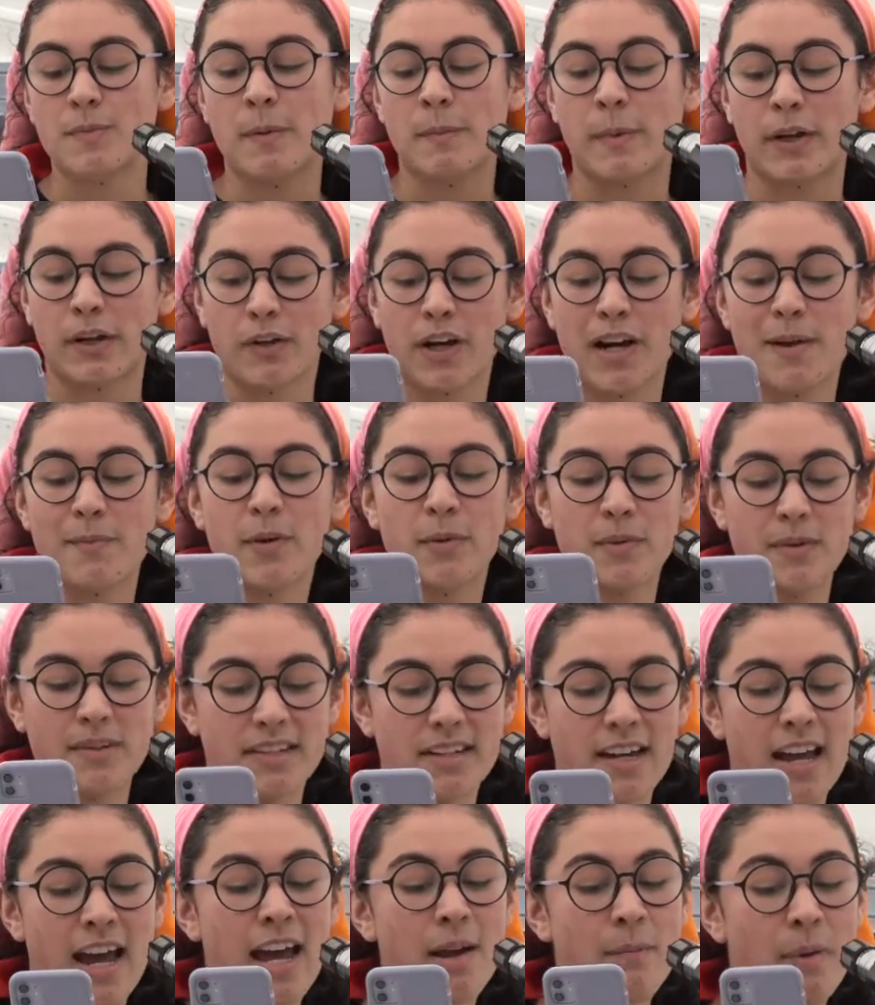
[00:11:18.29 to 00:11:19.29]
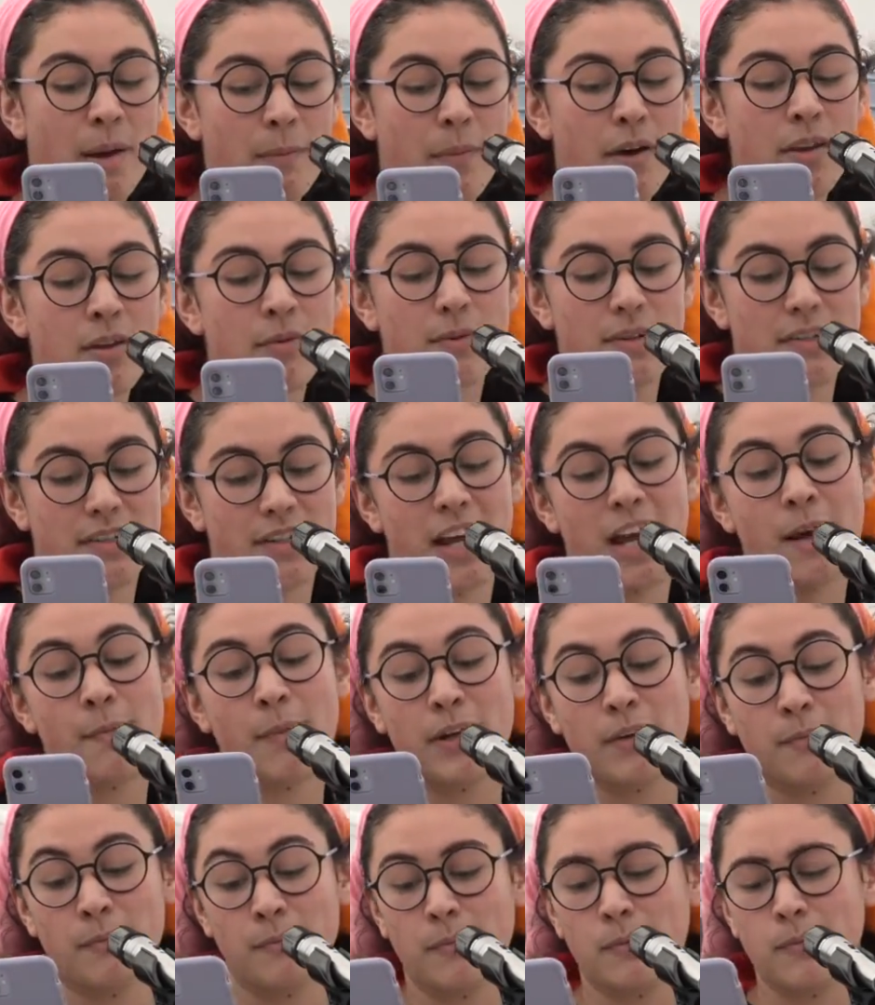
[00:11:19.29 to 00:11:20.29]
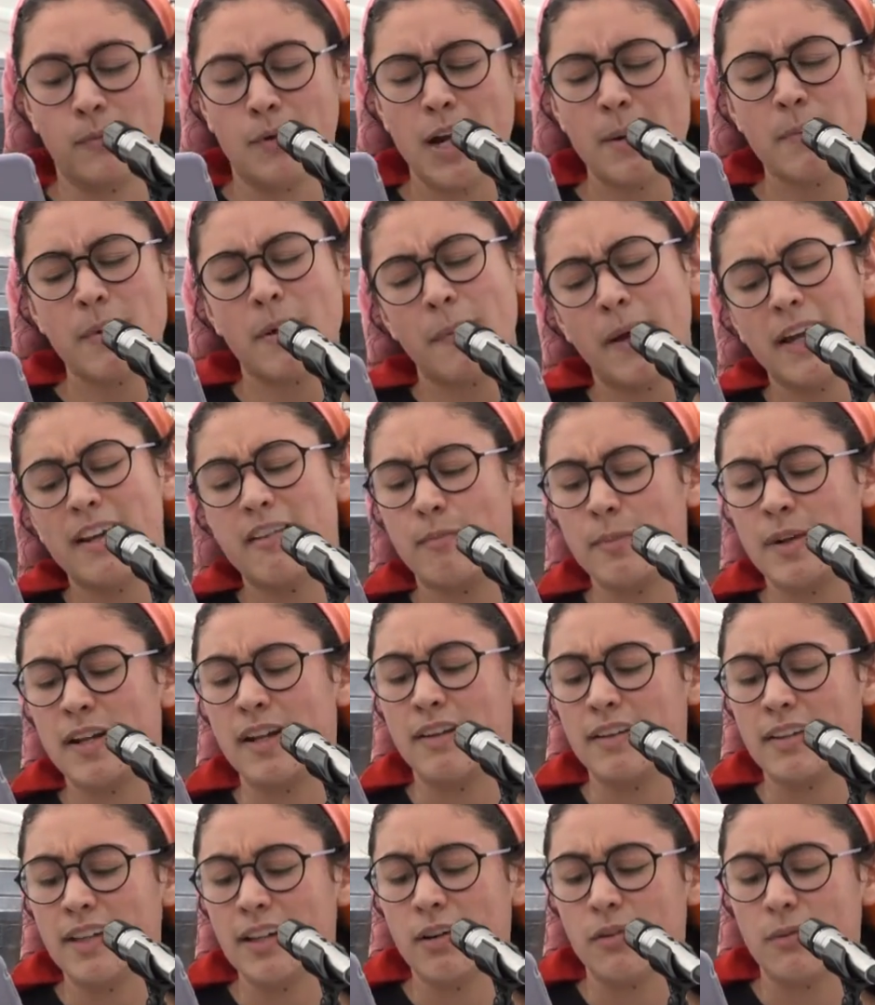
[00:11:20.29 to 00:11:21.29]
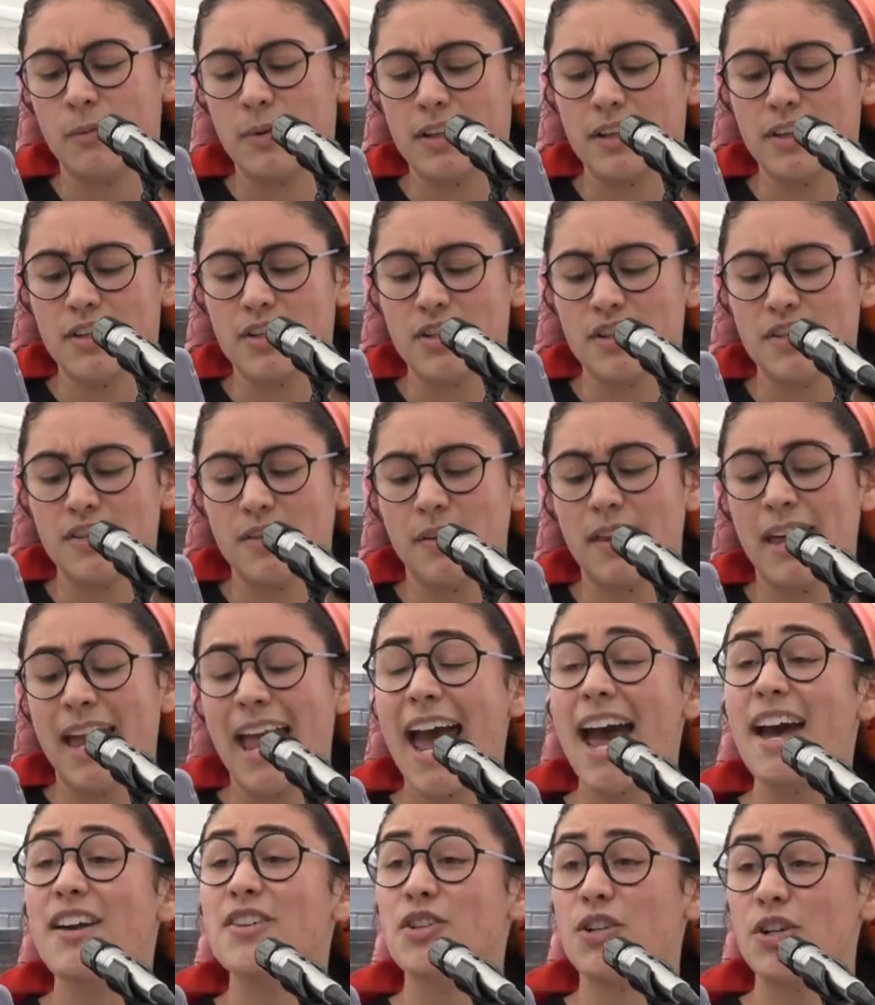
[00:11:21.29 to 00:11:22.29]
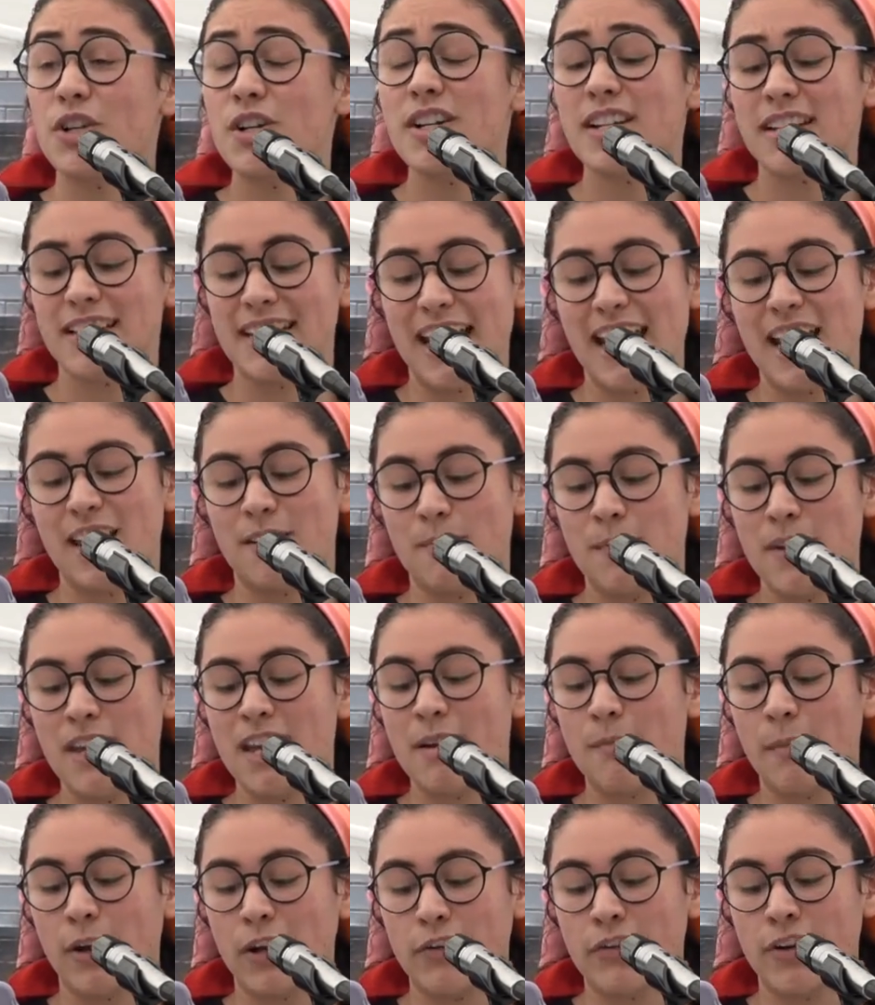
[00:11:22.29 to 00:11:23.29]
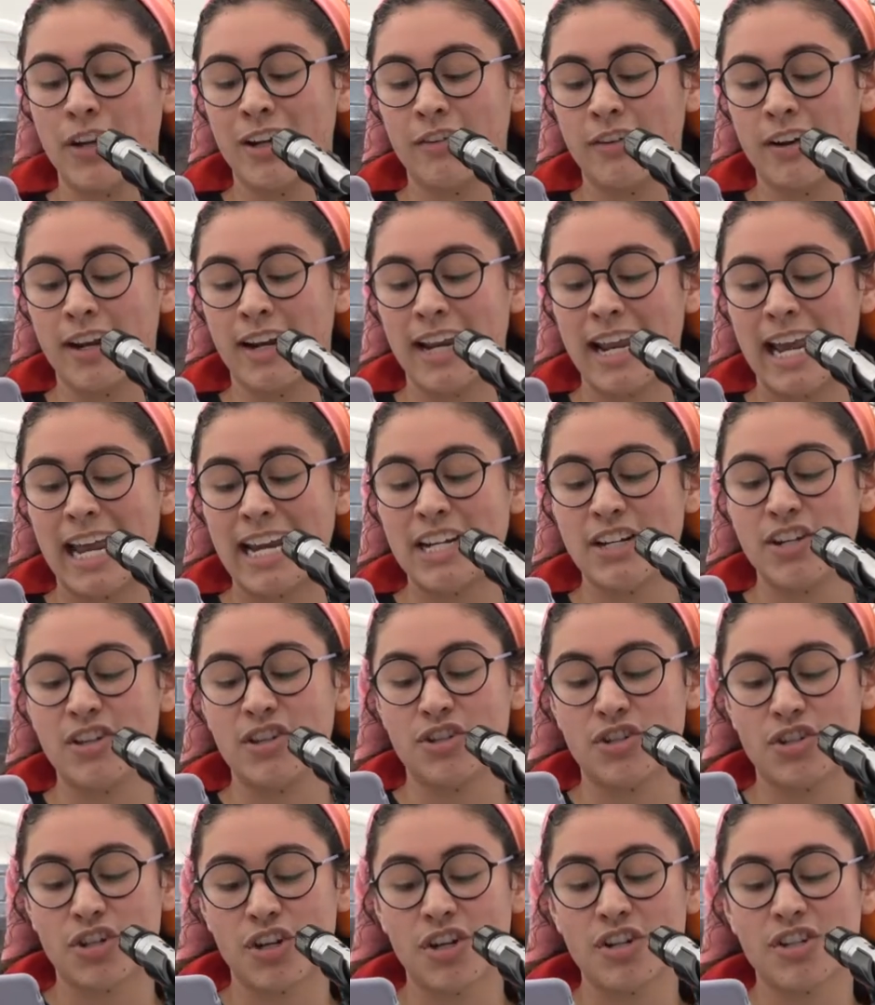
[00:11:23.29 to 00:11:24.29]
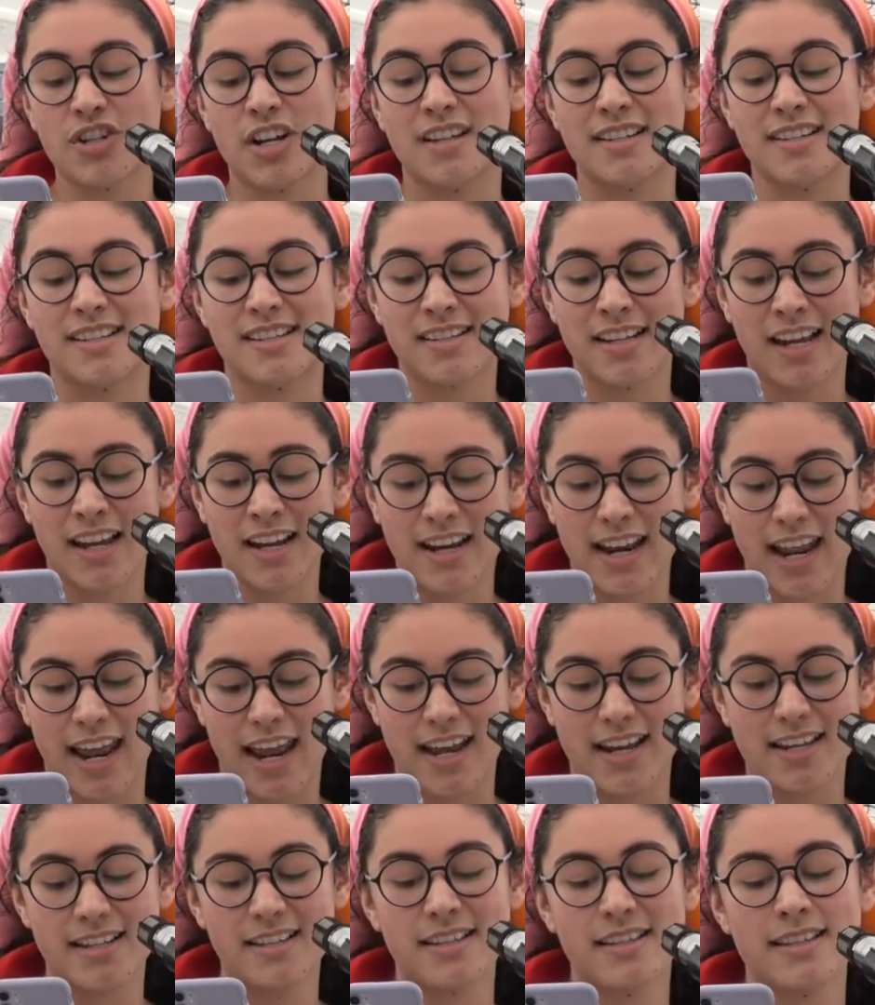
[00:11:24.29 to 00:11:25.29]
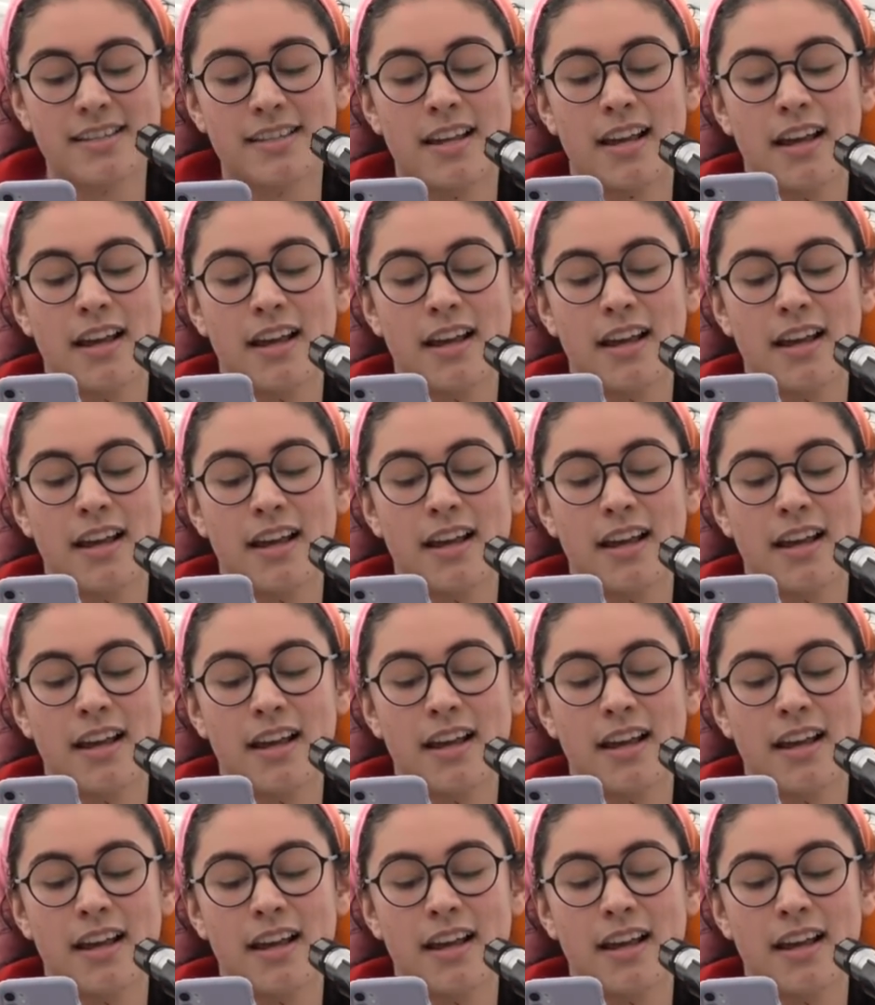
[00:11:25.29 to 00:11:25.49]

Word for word: but my grandpa was not, my mother was not, my grandma might have been a little religious, so they asked her to take me and my great granny Annie to the church on Sundays.